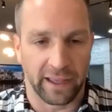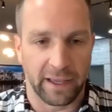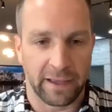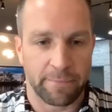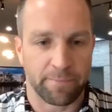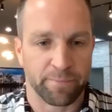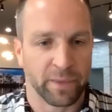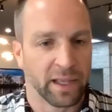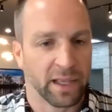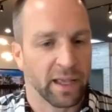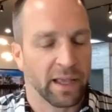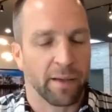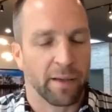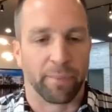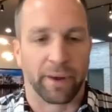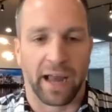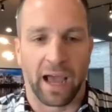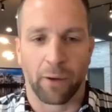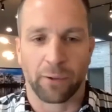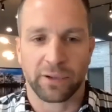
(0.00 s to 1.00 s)
it,
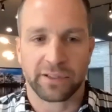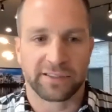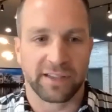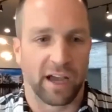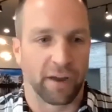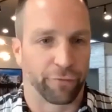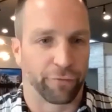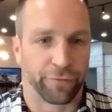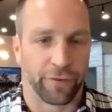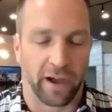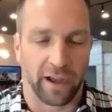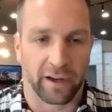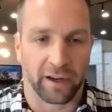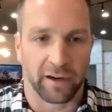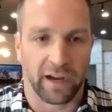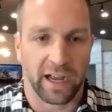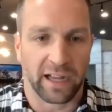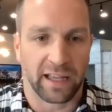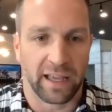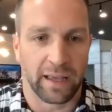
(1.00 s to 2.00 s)
but I was on fire.
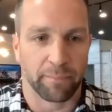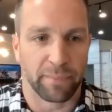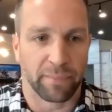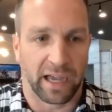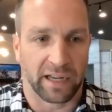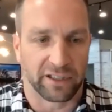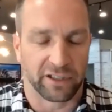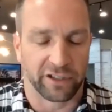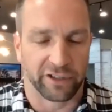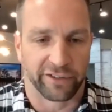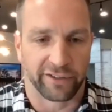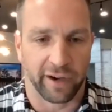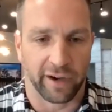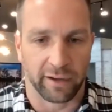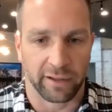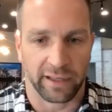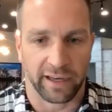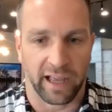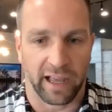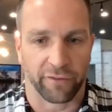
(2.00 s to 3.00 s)
I came back to
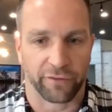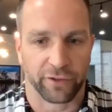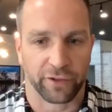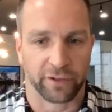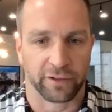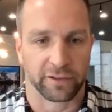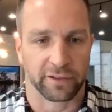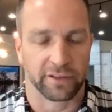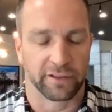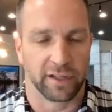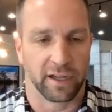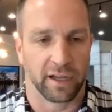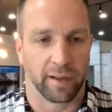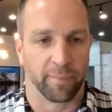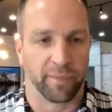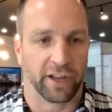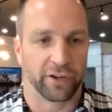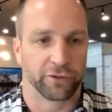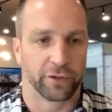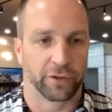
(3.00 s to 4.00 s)
Charlotte after
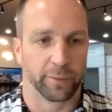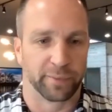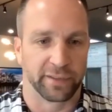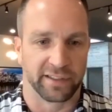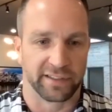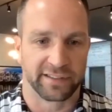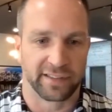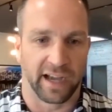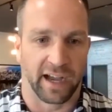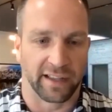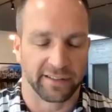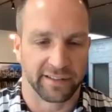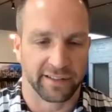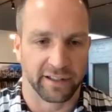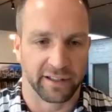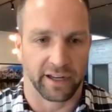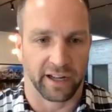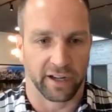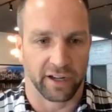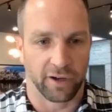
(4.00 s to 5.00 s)
that trip to
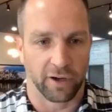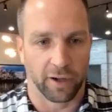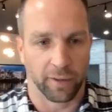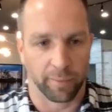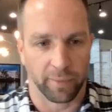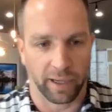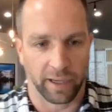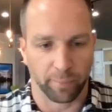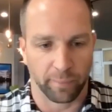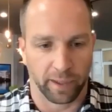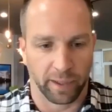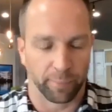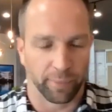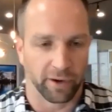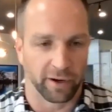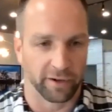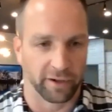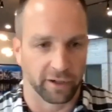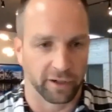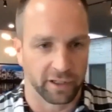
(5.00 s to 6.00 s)
Scottsdale, and I called my
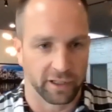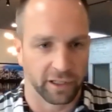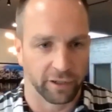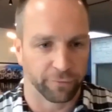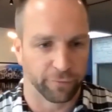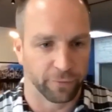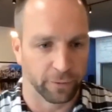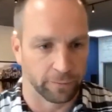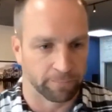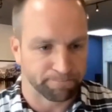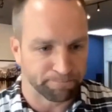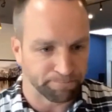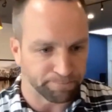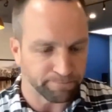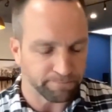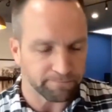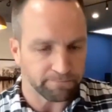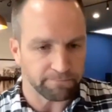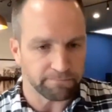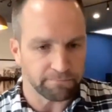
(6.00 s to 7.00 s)
partner, Clifford.
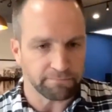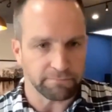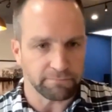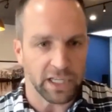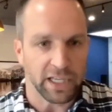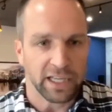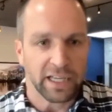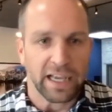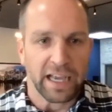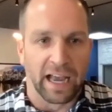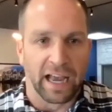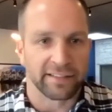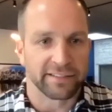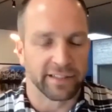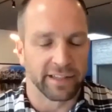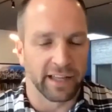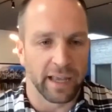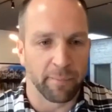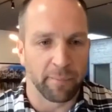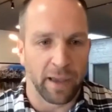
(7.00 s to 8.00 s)
I
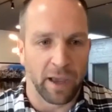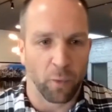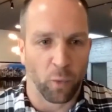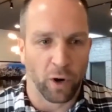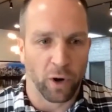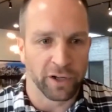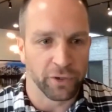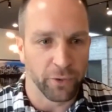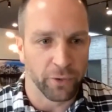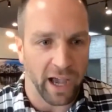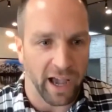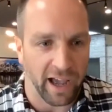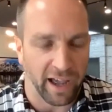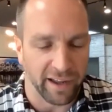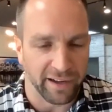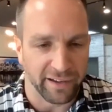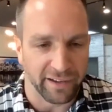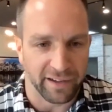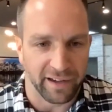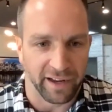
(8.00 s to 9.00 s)
said, hey man, where are you
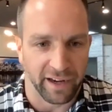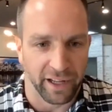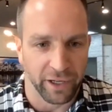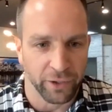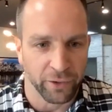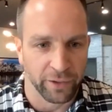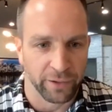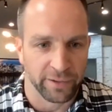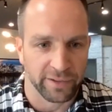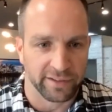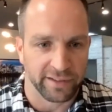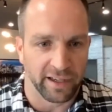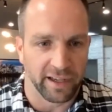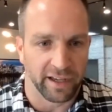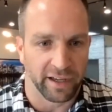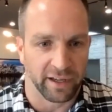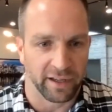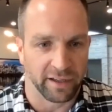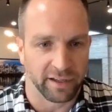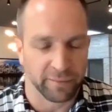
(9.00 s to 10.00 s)
at? And I knew he was
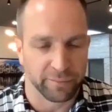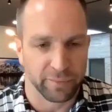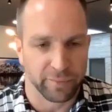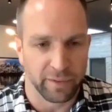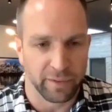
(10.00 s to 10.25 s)
at